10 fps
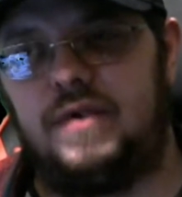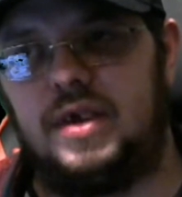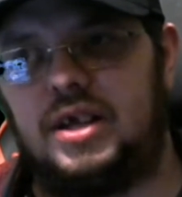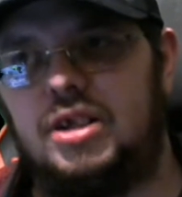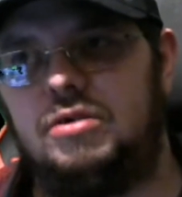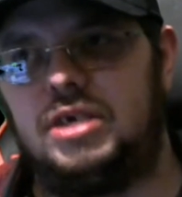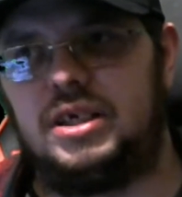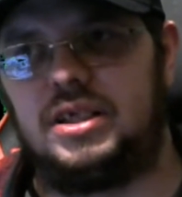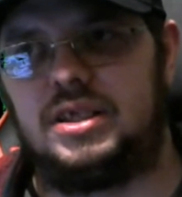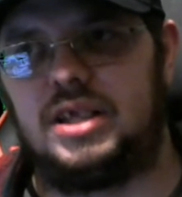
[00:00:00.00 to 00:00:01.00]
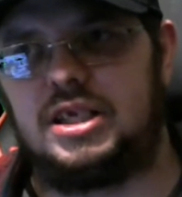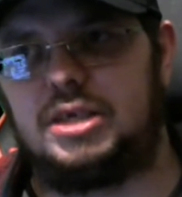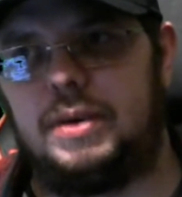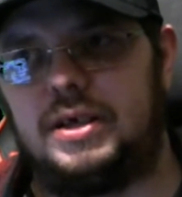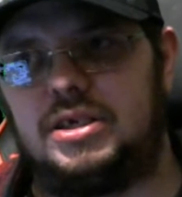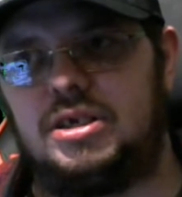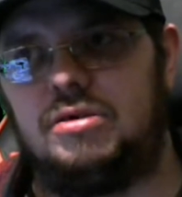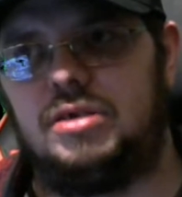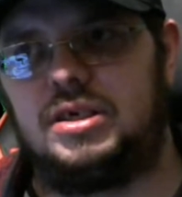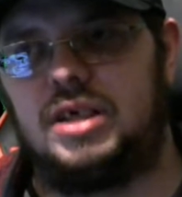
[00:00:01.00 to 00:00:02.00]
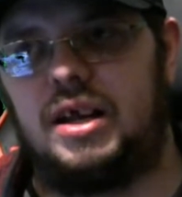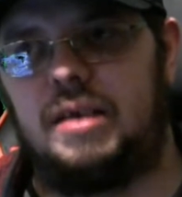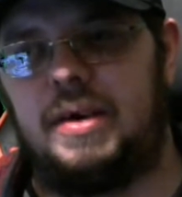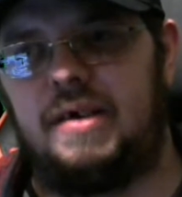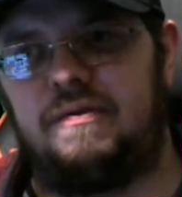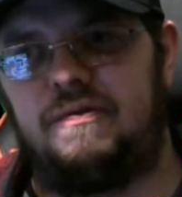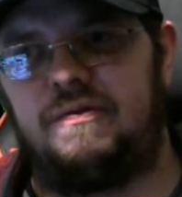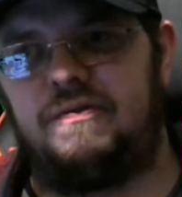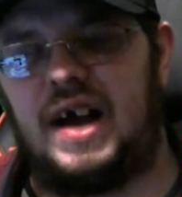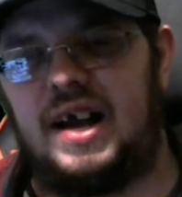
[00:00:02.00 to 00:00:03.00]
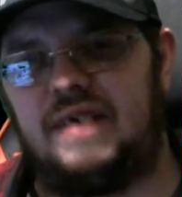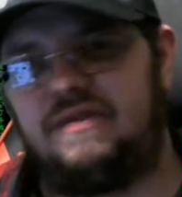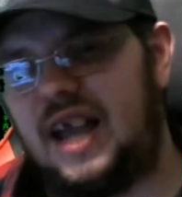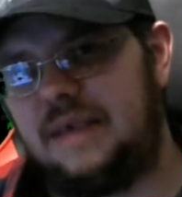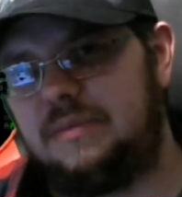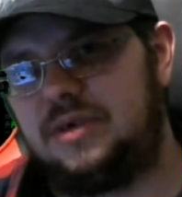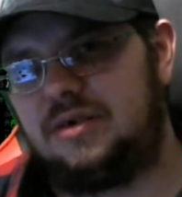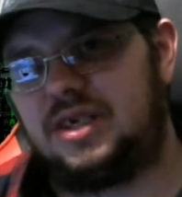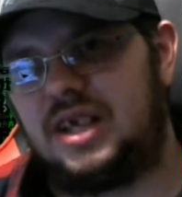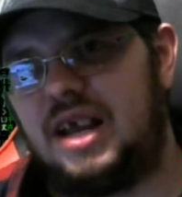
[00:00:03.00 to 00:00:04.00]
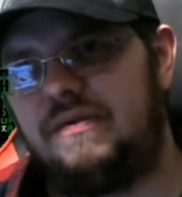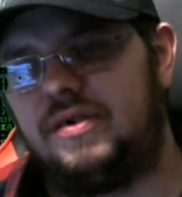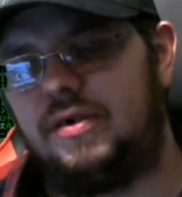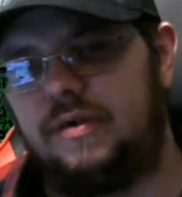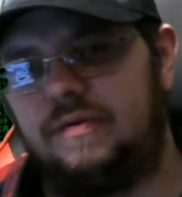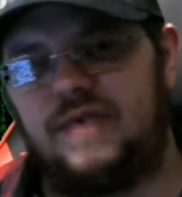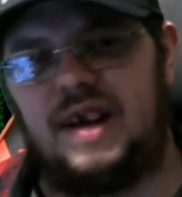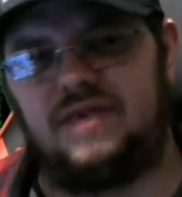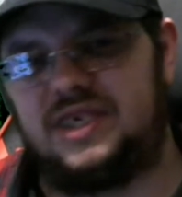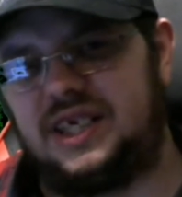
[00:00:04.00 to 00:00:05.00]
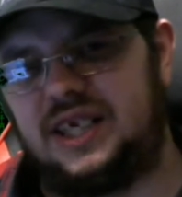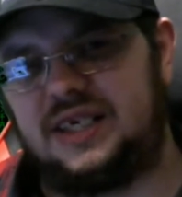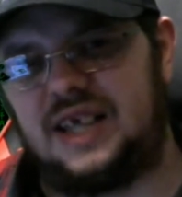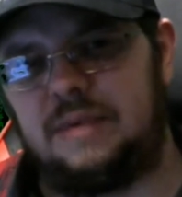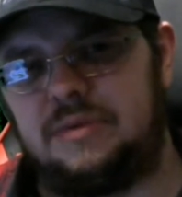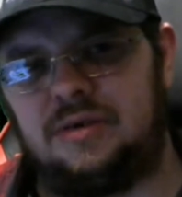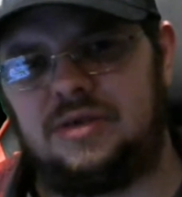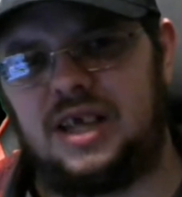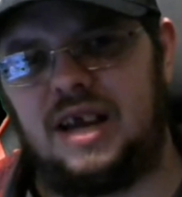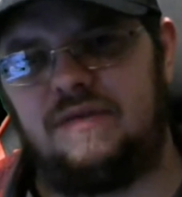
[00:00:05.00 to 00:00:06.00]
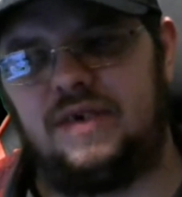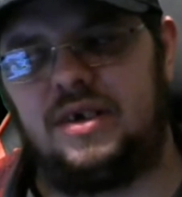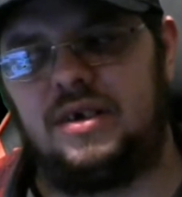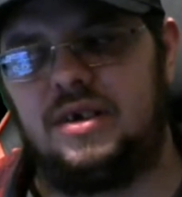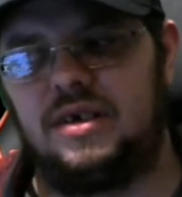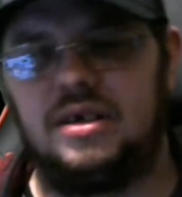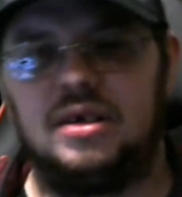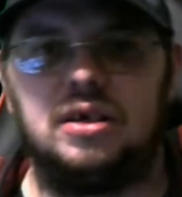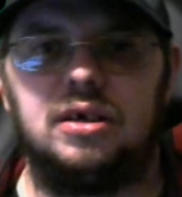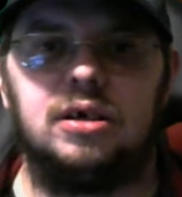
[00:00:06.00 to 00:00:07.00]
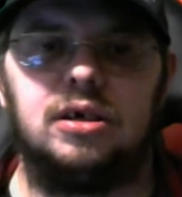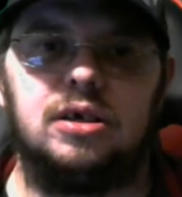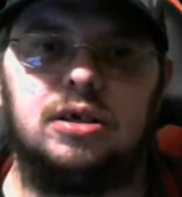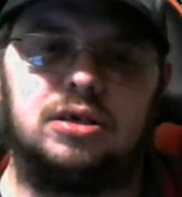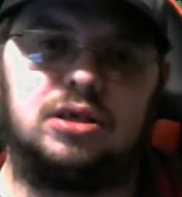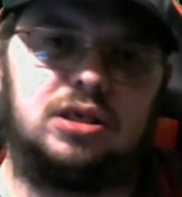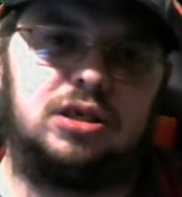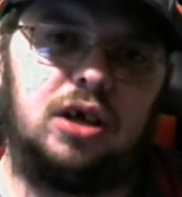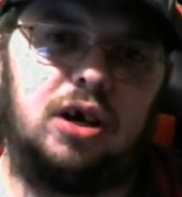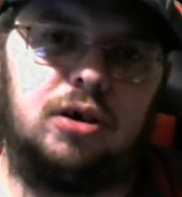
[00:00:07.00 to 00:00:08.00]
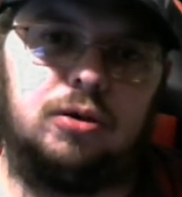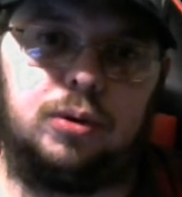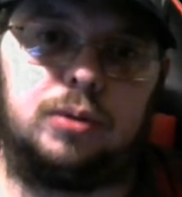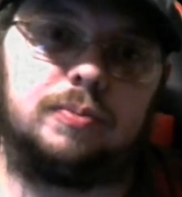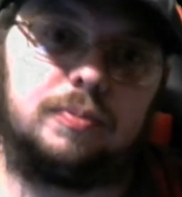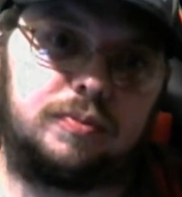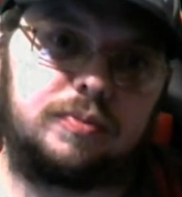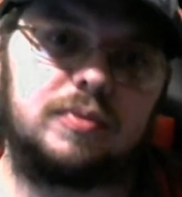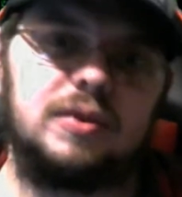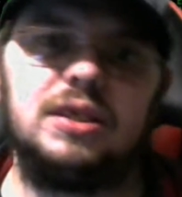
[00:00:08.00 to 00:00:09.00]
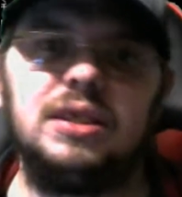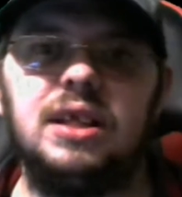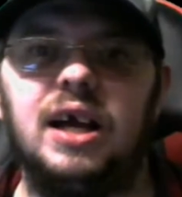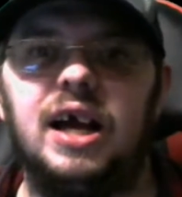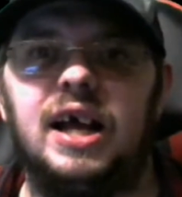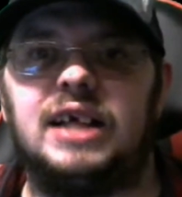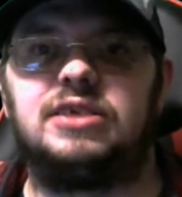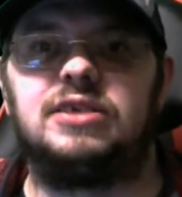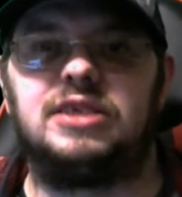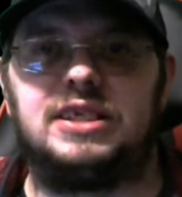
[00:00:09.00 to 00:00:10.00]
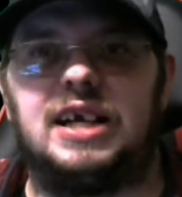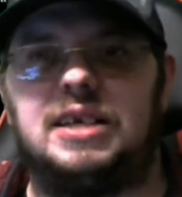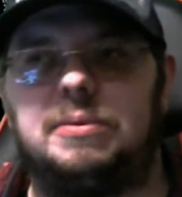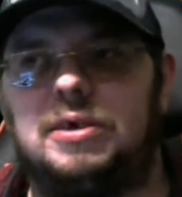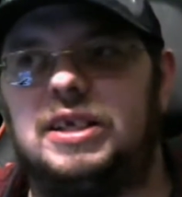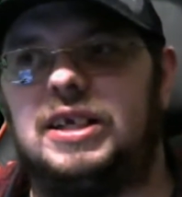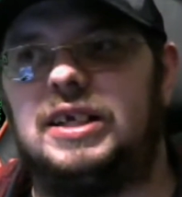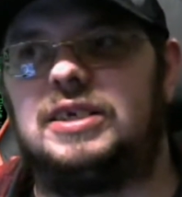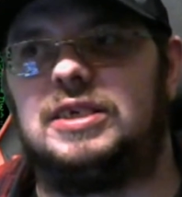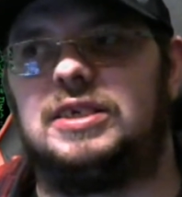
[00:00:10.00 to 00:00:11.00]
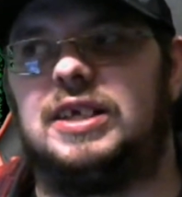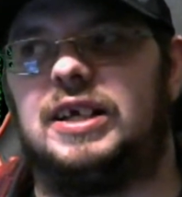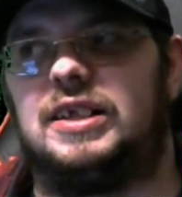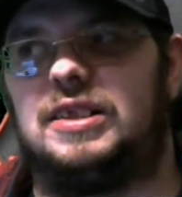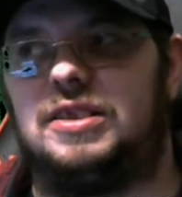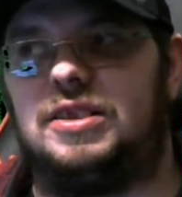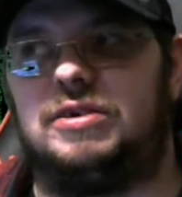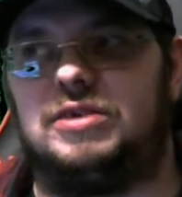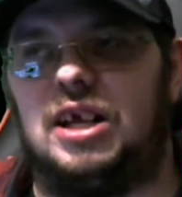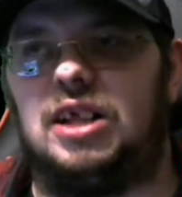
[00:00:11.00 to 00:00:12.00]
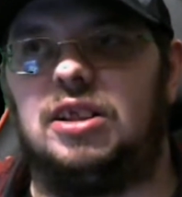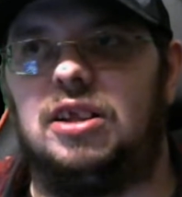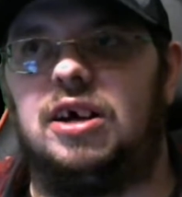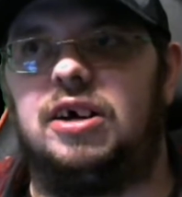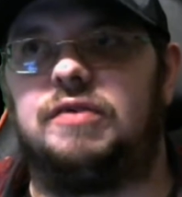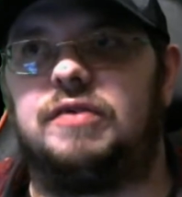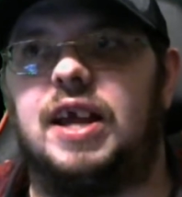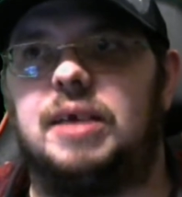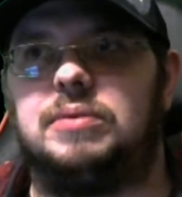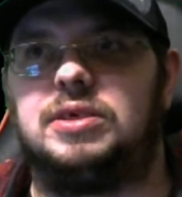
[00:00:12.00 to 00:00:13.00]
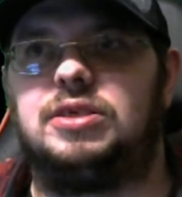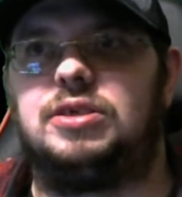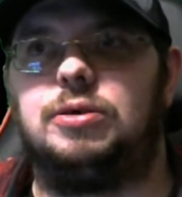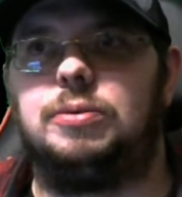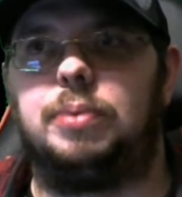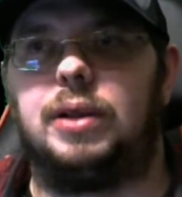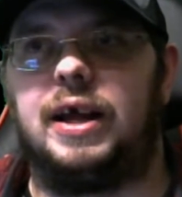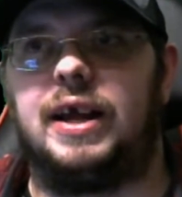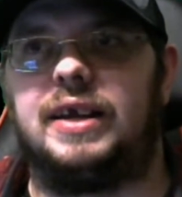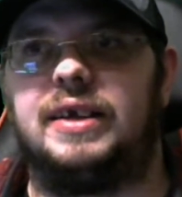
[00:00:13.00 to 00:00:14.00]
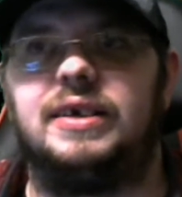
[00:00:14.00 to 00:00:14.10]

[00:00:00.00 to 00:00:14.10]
including Dead Space 2, there's like about 5 games altogether, or 5 or 6 games altogether. So that's understandable in it, because it's like there's a lot of games to play,